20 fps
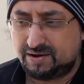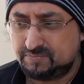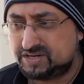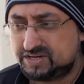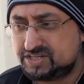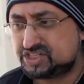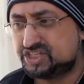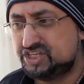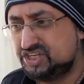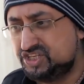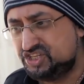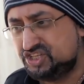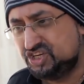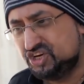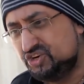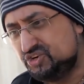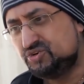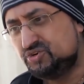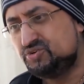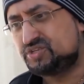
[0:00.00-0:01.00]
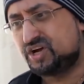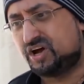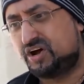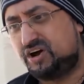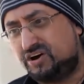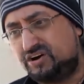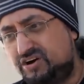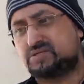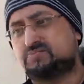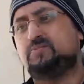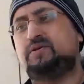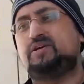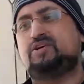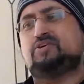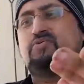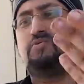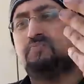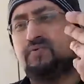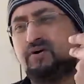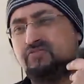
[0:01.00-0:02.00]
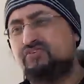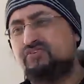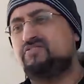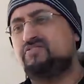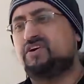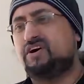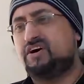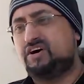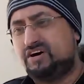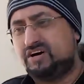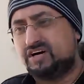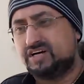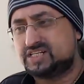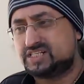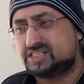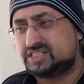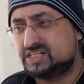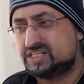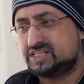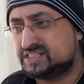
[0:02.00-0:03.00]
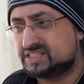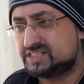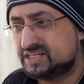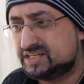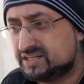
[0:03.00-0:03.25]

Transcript: I'm asking you to ask me who my favorite artist is.